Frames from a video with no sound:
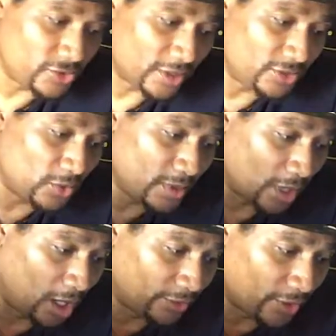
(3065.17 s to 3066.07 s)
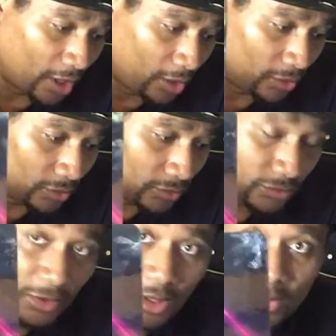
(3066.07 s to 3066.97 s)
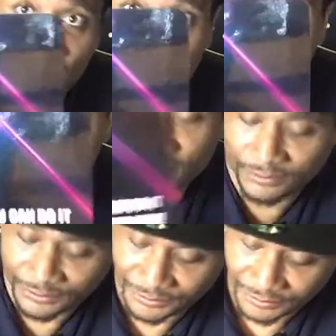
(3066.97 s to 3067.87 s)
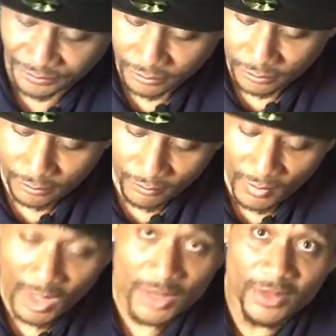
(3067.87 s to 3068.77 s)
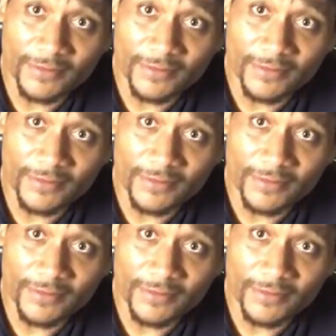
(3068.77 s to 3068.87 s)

you can do it on your own, okay? The